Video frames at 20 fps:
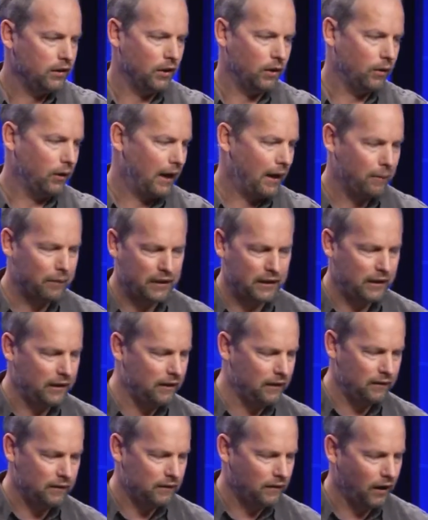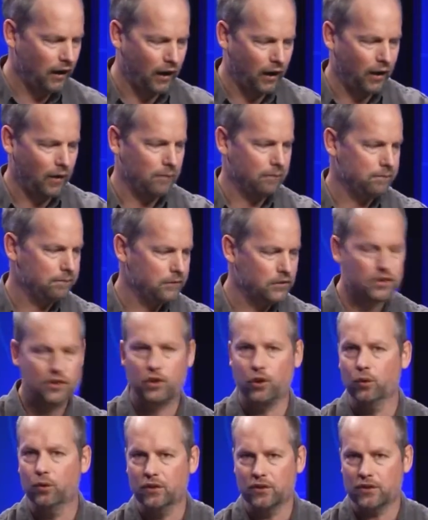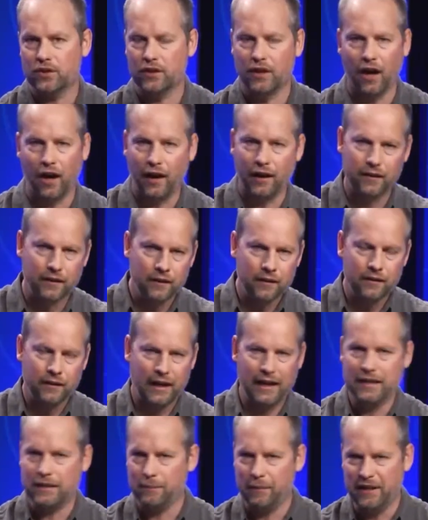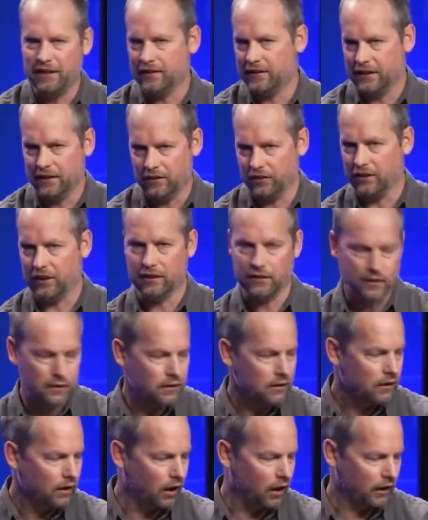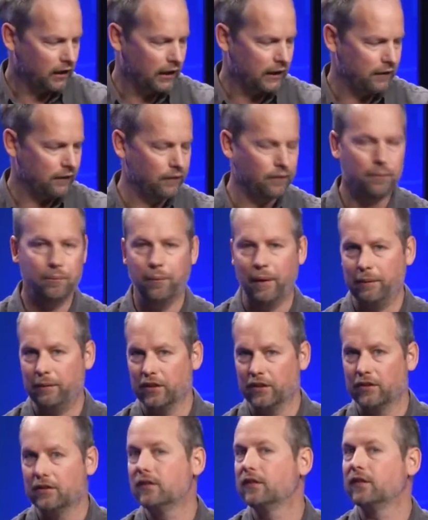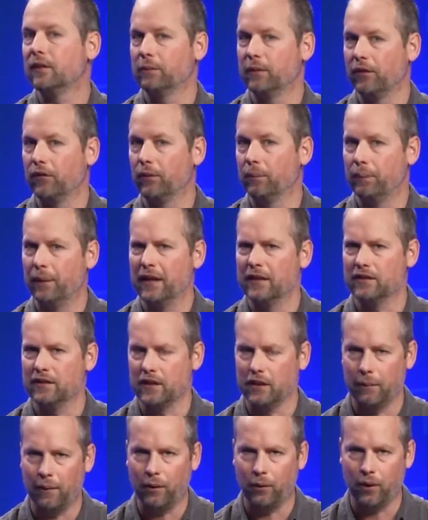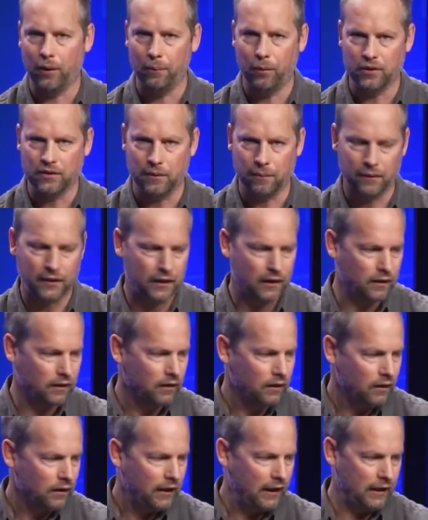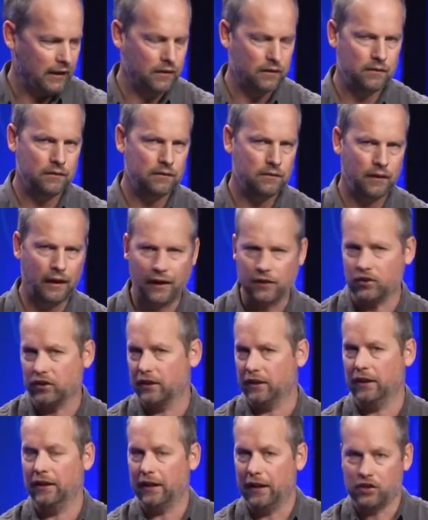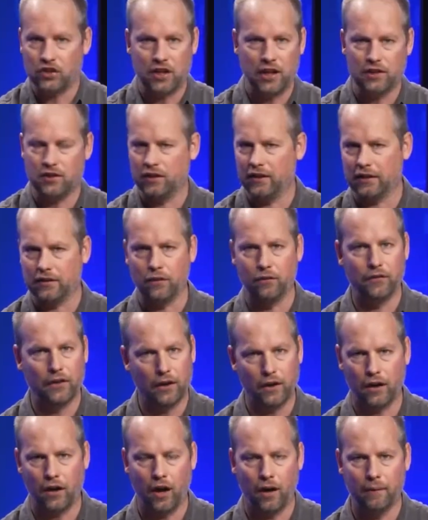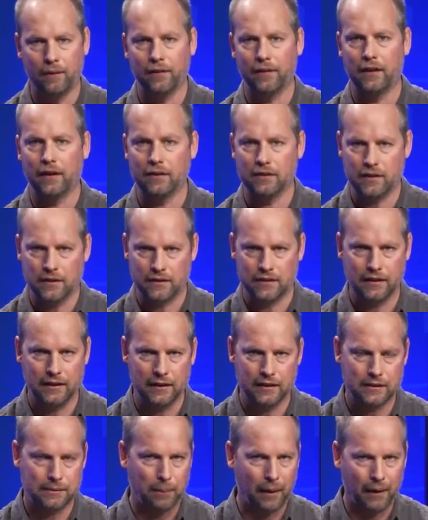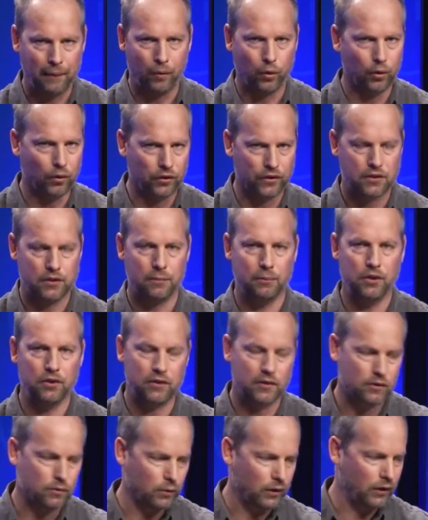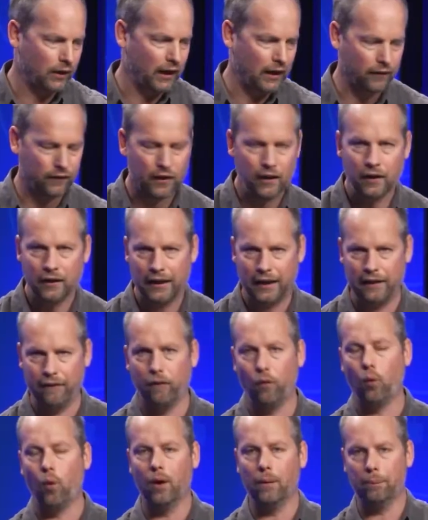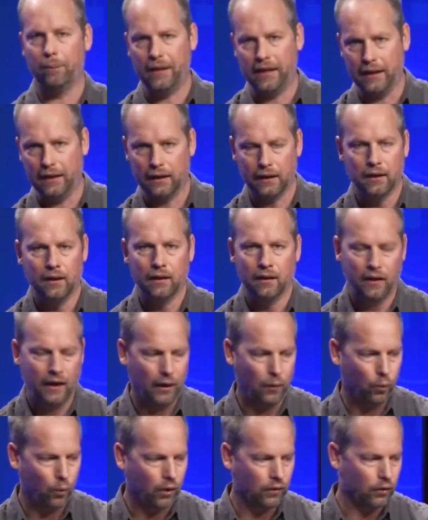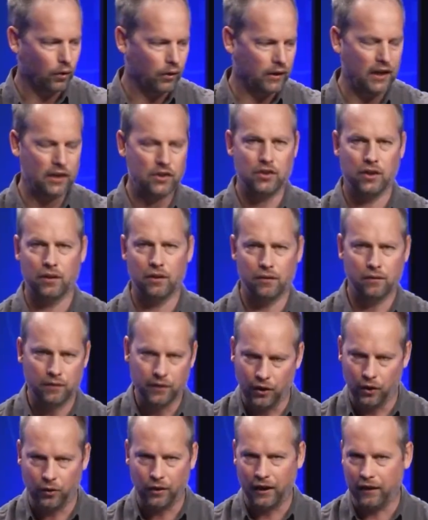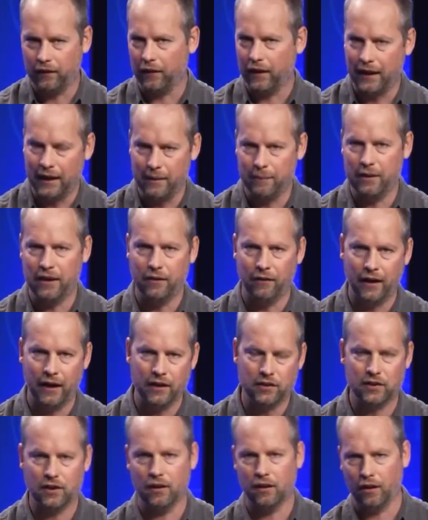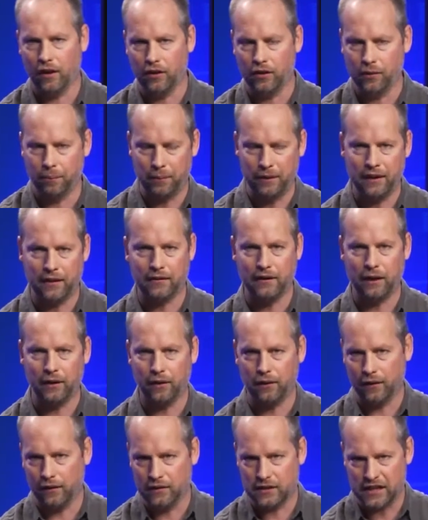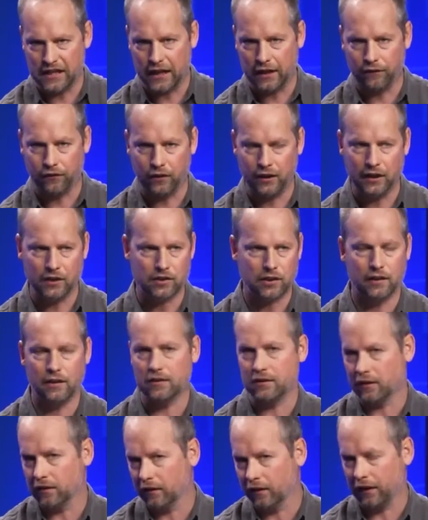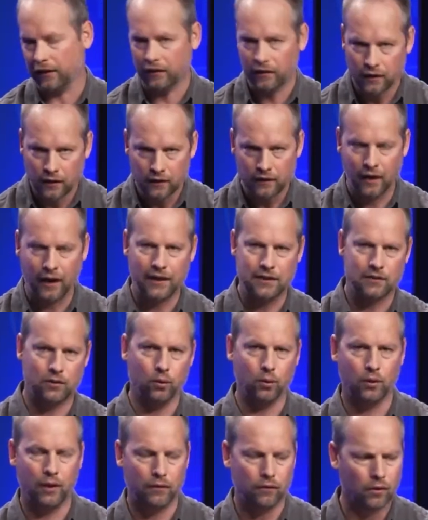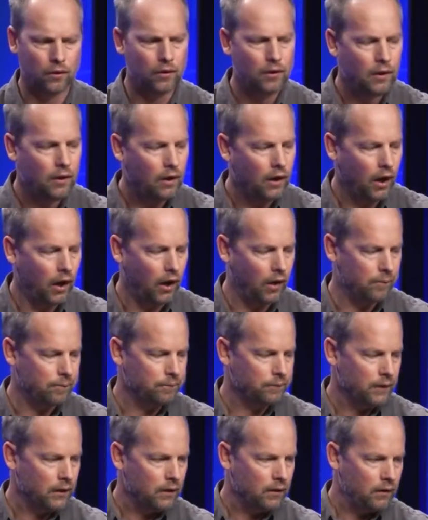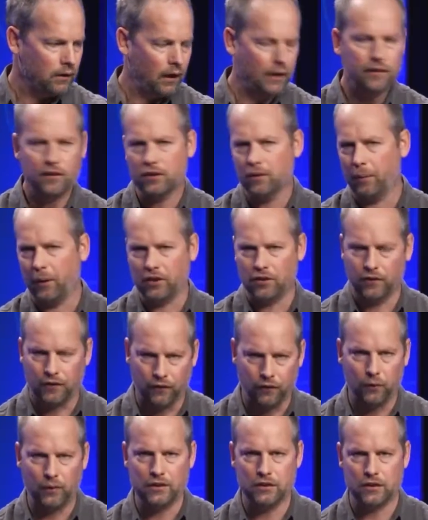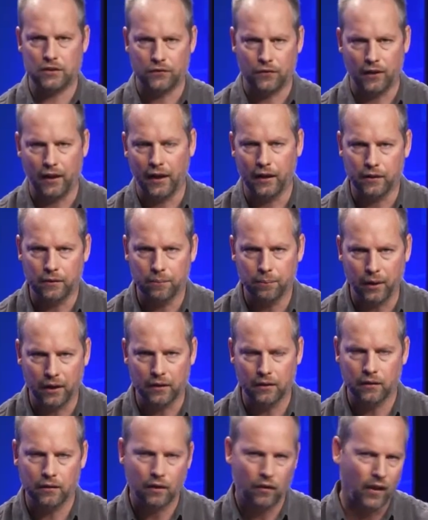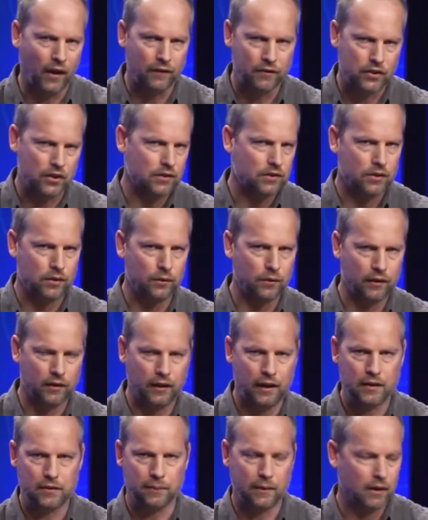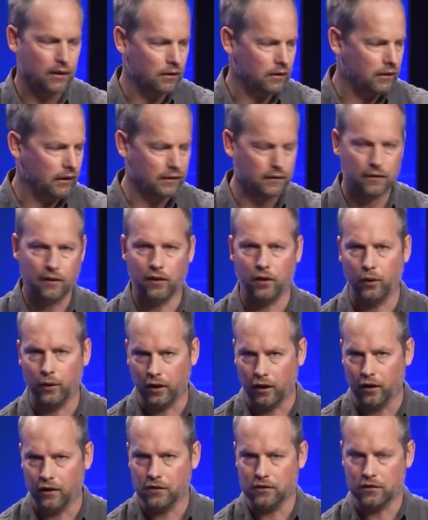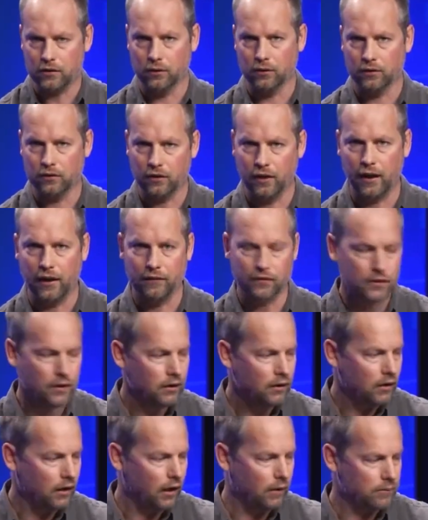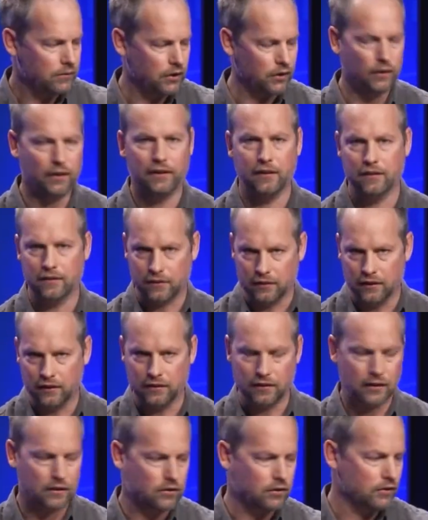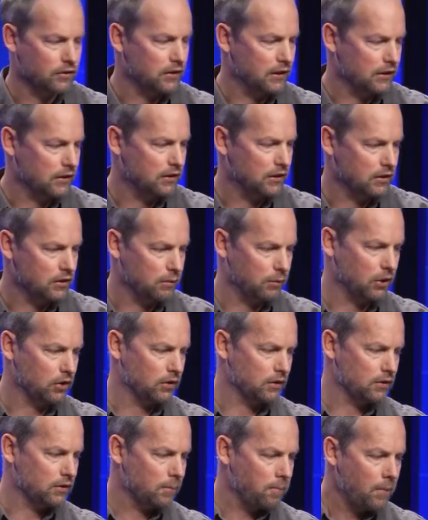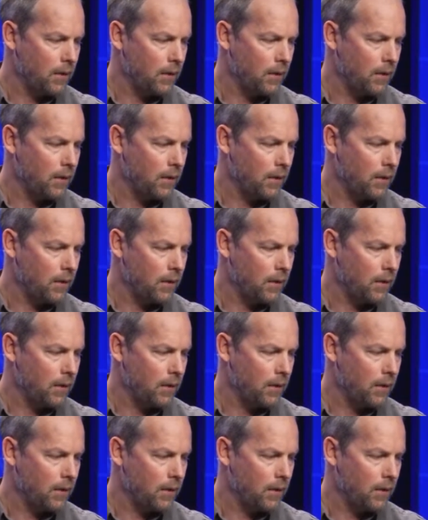how many students got A's, B's, C's, or D's are kind of maybe some different bins that you might want to put something in. And actually in education, that's a very common thing, is to see these bimodal distributions where you have kind of one peak at one location, kind of the AB range, and another peak down at the DF range, at least in like the high school level. And there's a bunch of different reasons for that, but a lot of it's just student engagement and things that are going on in students' lives. So you get these interesting distributions.